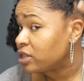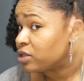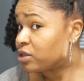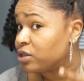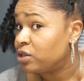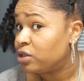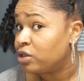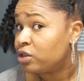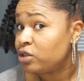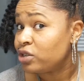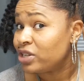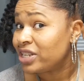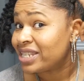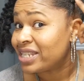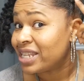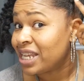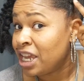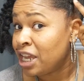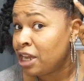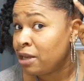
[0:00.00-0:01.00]
So you're gonna do the
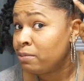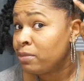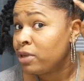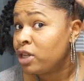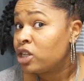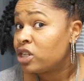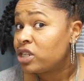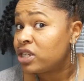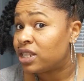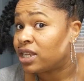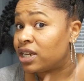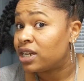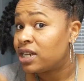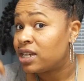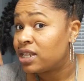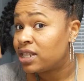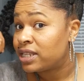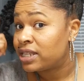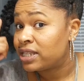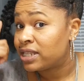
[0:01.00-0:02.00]
same to the
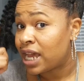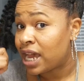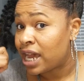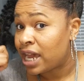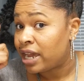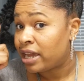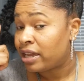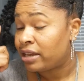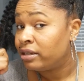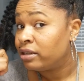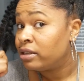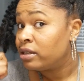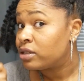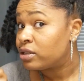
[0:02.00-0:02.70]
other side.